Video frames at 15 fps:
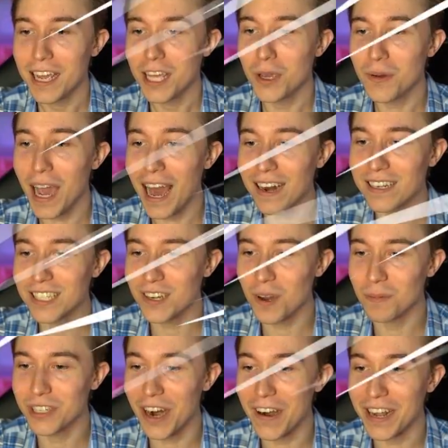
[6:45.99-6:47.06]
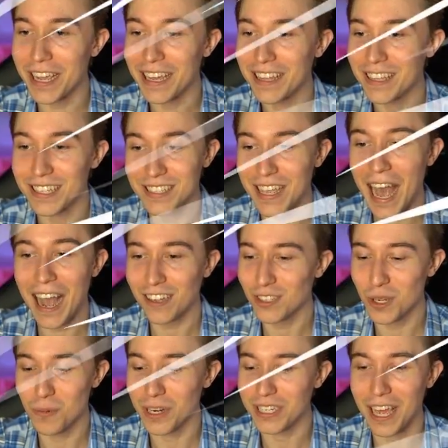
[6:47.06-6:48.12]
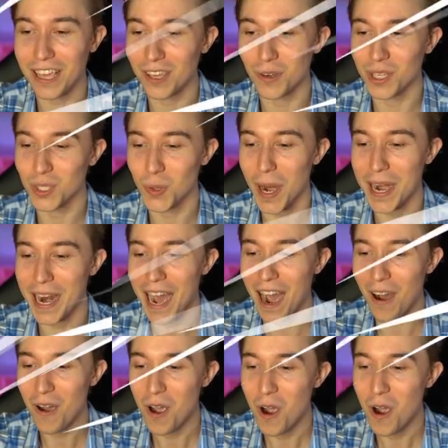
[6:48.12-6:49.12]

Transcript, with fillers: You gotta do him dirty. This is actually ridiculous right now.